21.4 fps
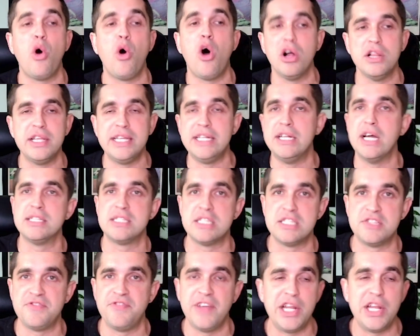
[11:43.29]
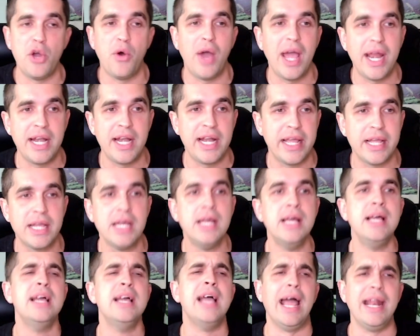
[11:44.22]
All he does is video editing,
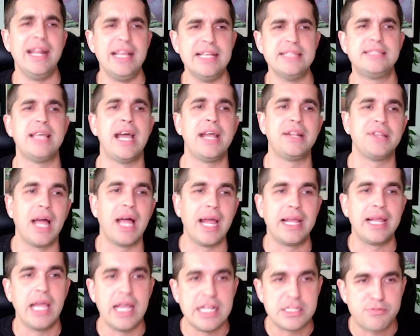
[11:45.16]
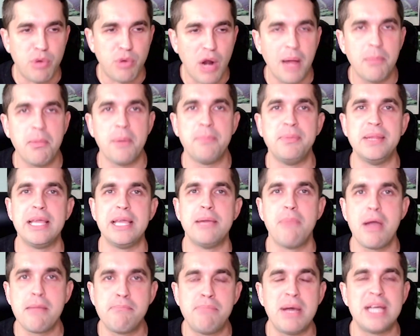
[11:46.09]
and he said like it's probably in
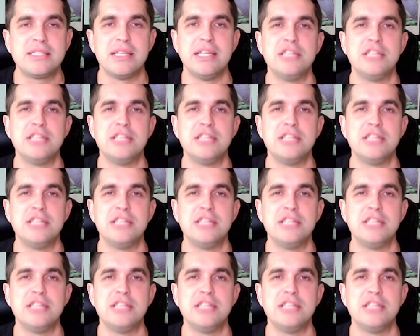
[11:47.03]
my best